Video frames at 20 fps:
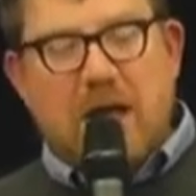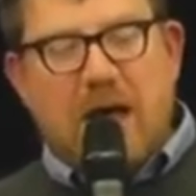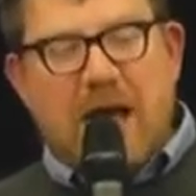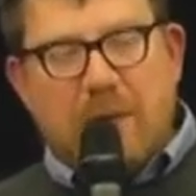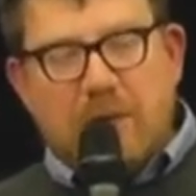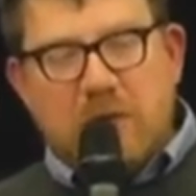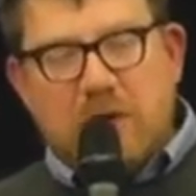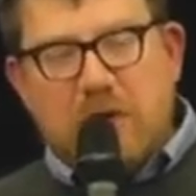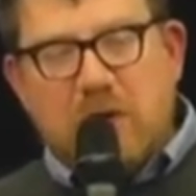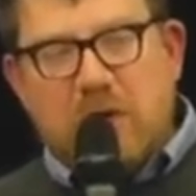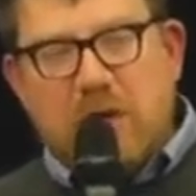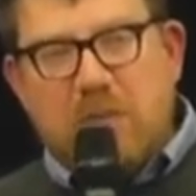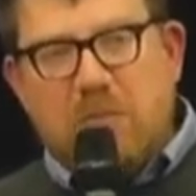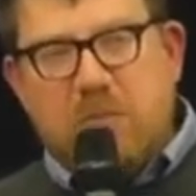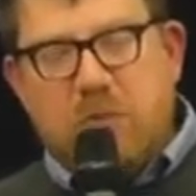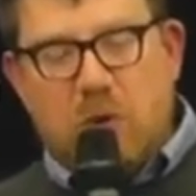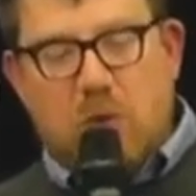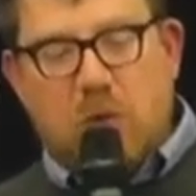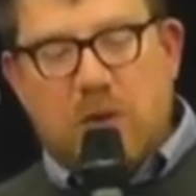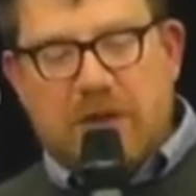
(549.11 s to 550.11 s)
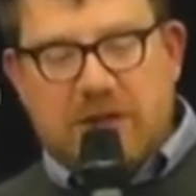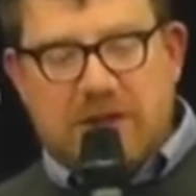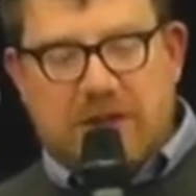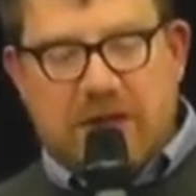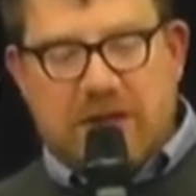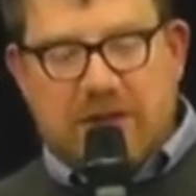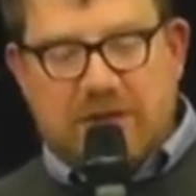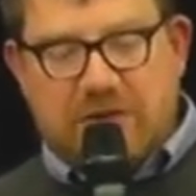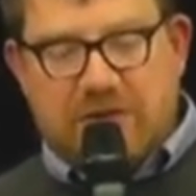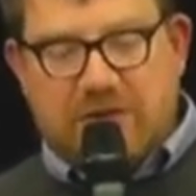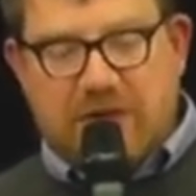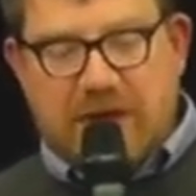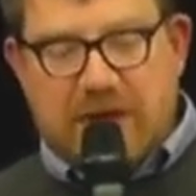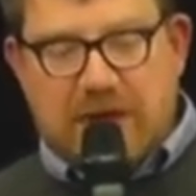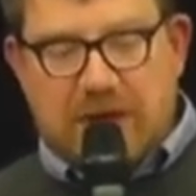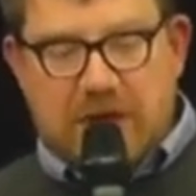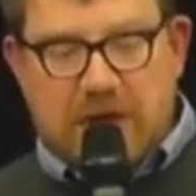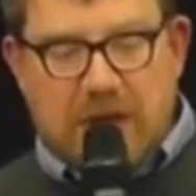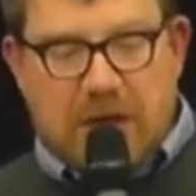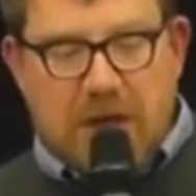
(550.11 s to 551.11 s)
Absolutely appalling state of
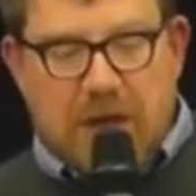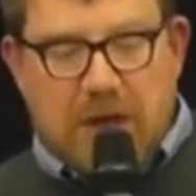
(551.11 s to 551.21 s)
affairs.